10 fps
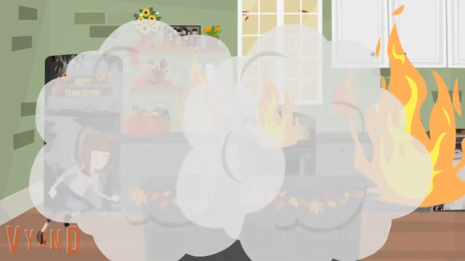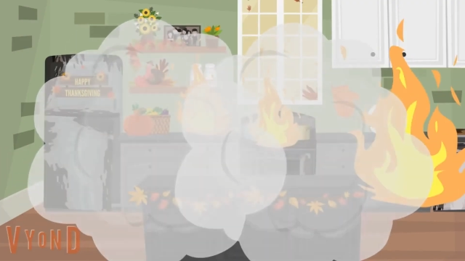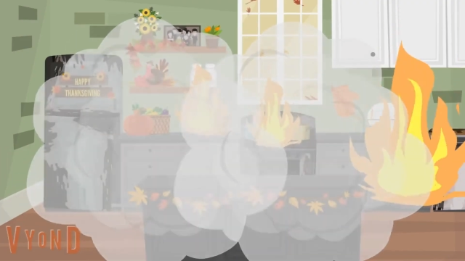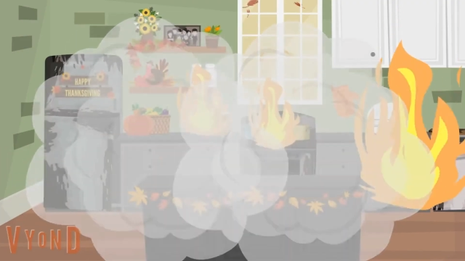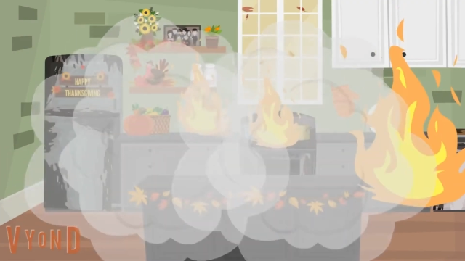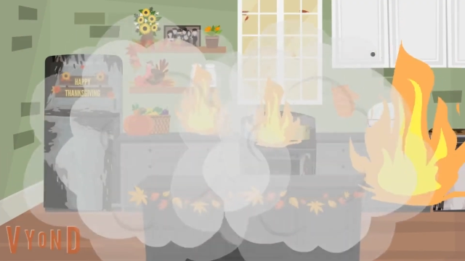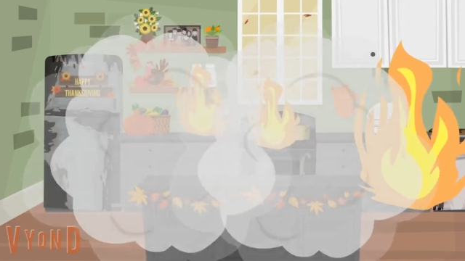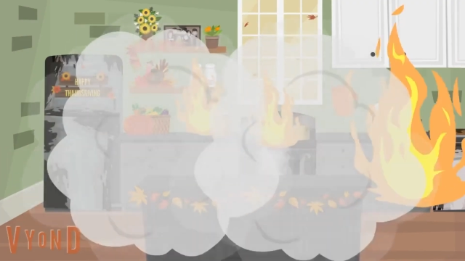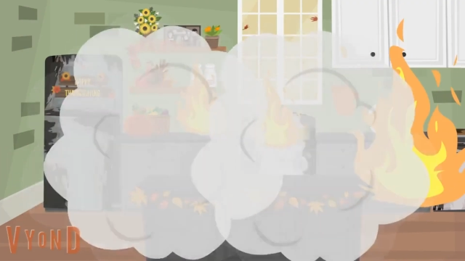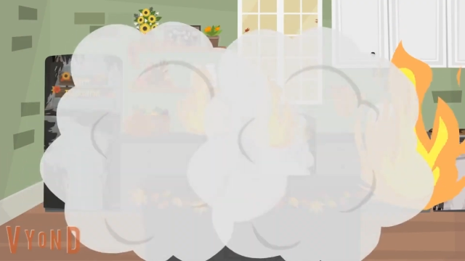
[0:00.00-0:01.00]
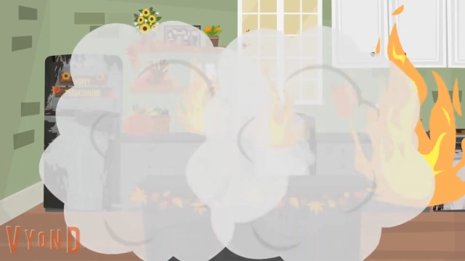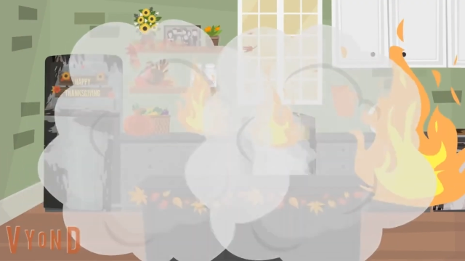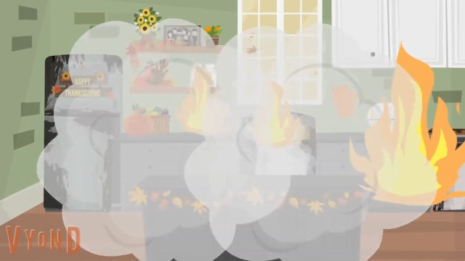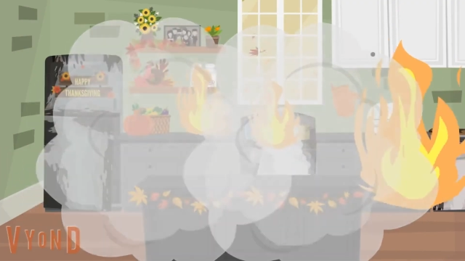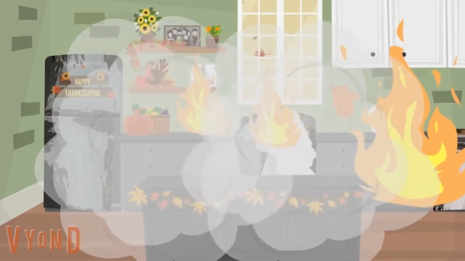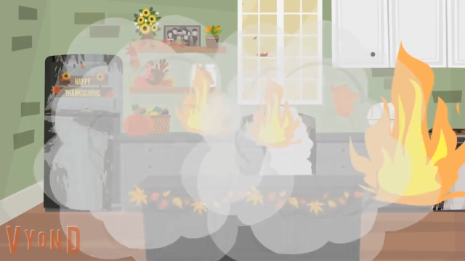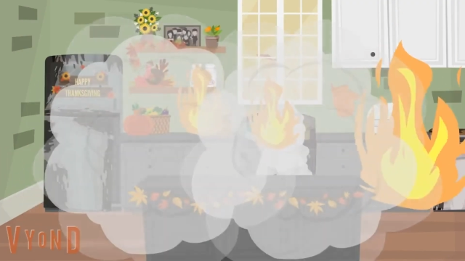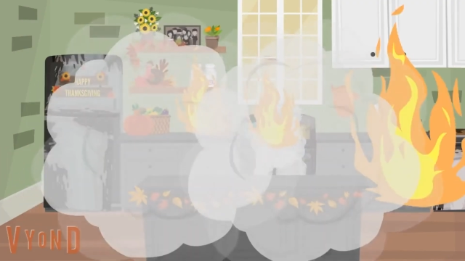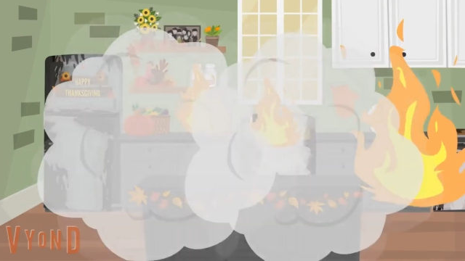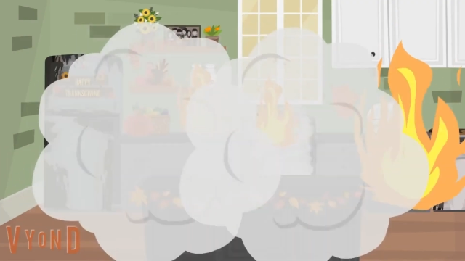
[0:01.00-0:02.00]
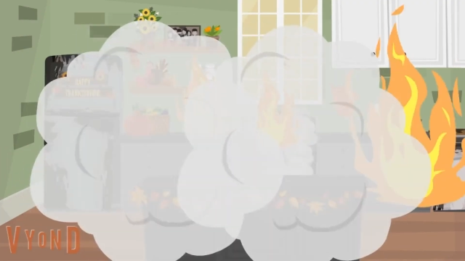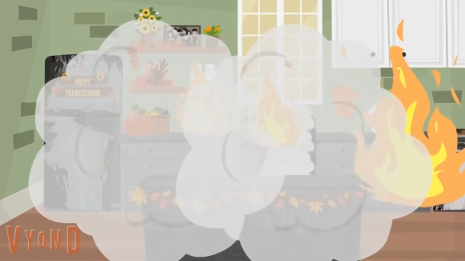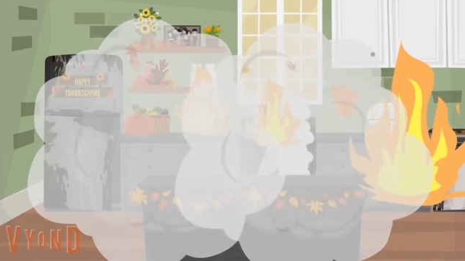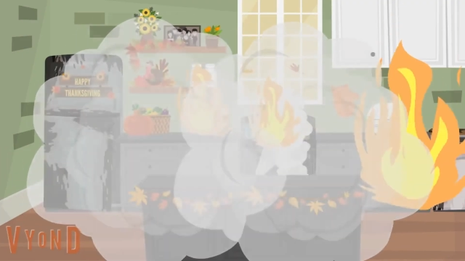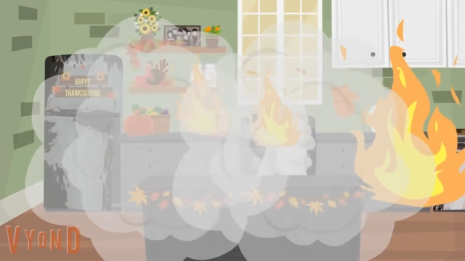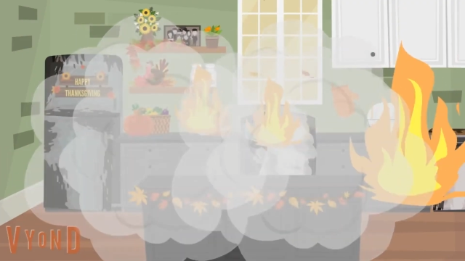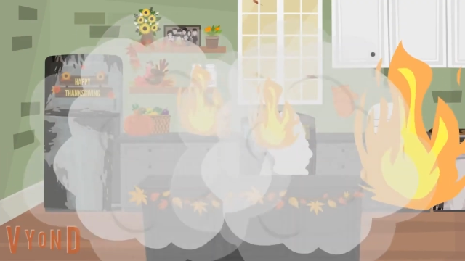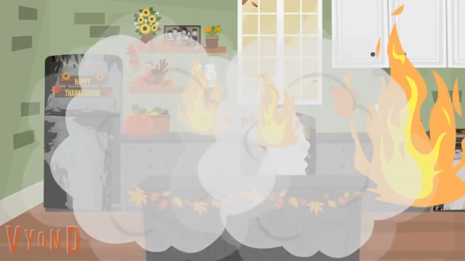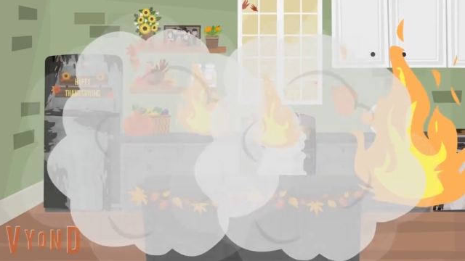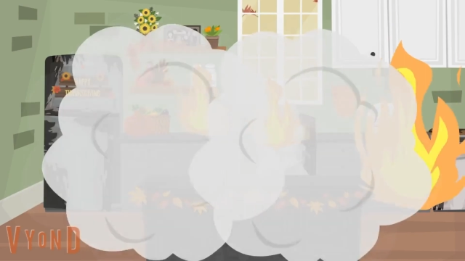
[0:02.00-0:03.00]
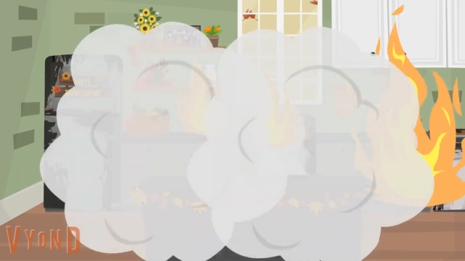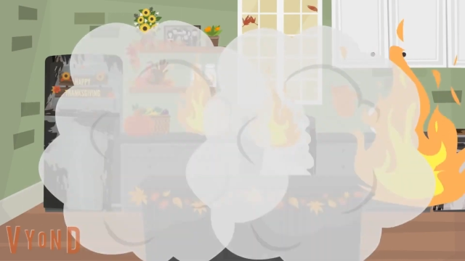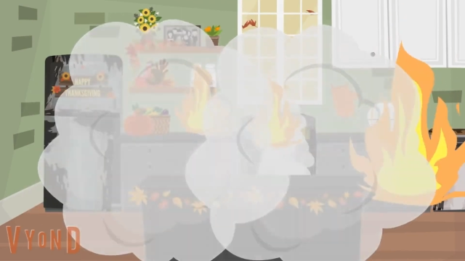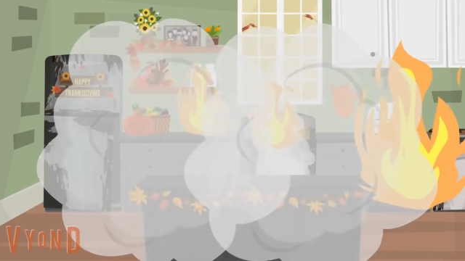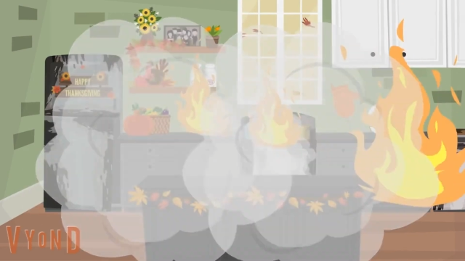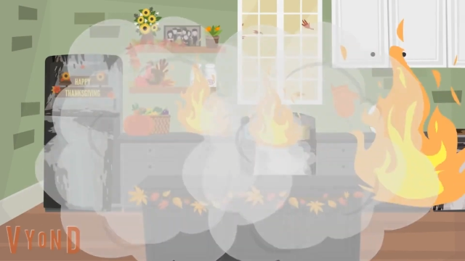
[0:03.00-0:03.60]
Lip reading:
No face is visible, so there are no lips to read.